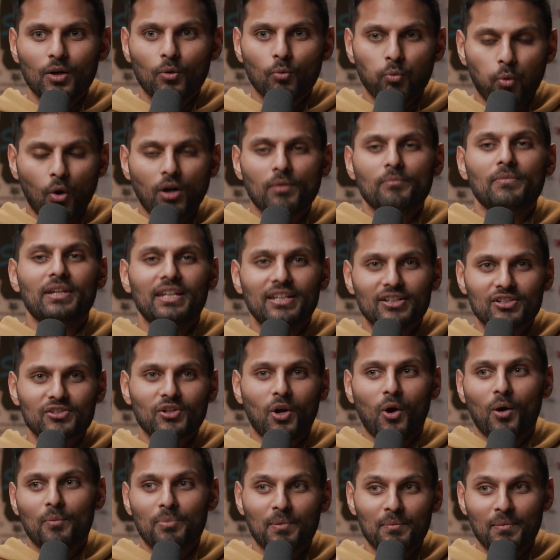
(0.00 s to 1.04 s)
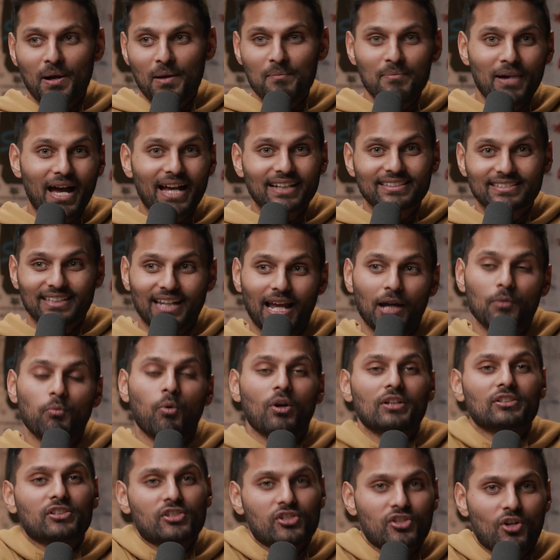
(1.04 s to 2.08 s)
want me to show up at my best and I
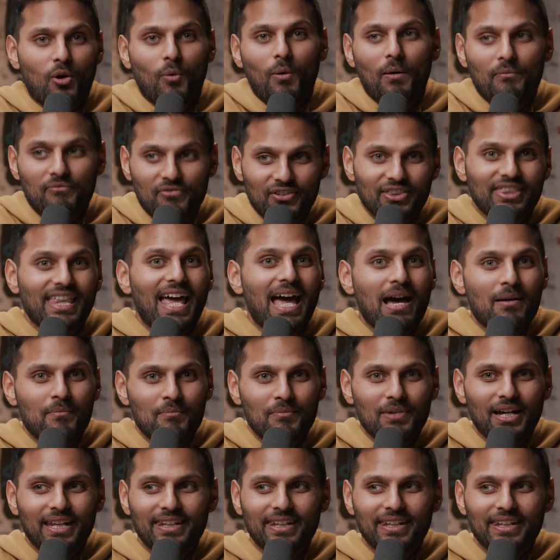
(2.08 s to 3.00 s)
want to show up for them